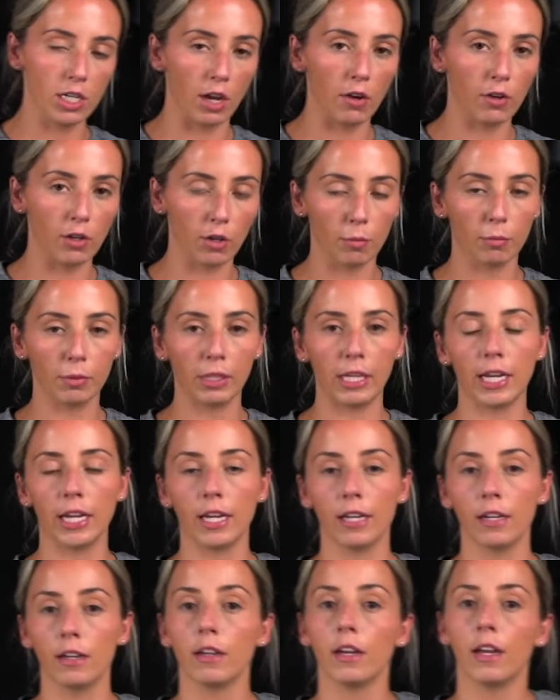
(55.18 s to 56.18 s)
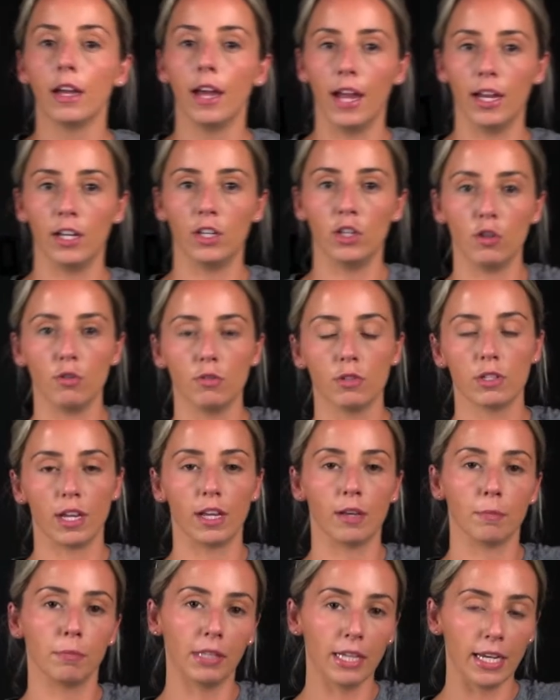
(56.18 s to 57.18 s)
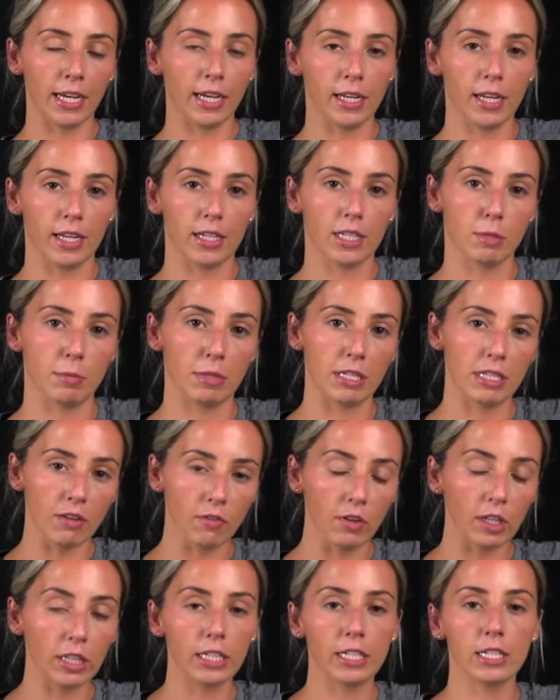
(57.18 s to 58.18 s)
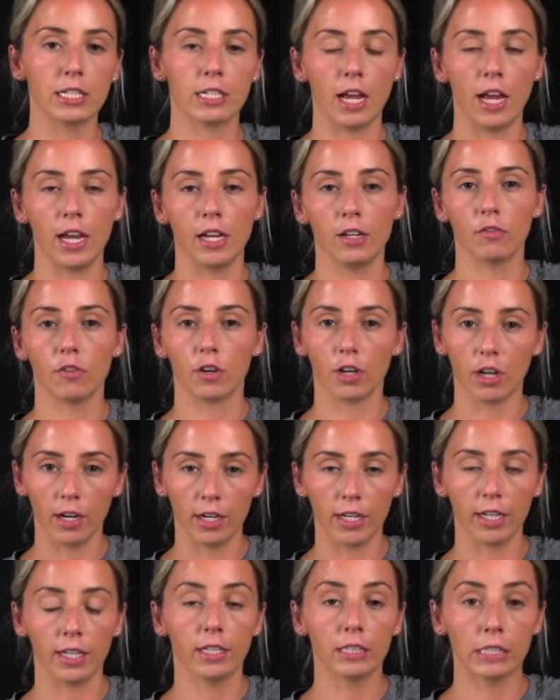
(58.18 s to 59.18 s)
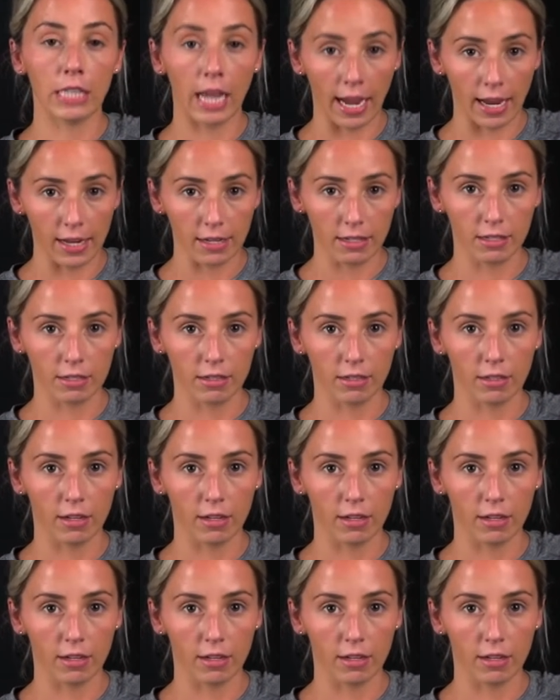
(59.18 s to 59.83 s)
out your blade and use a blade specifically designed for cutting glass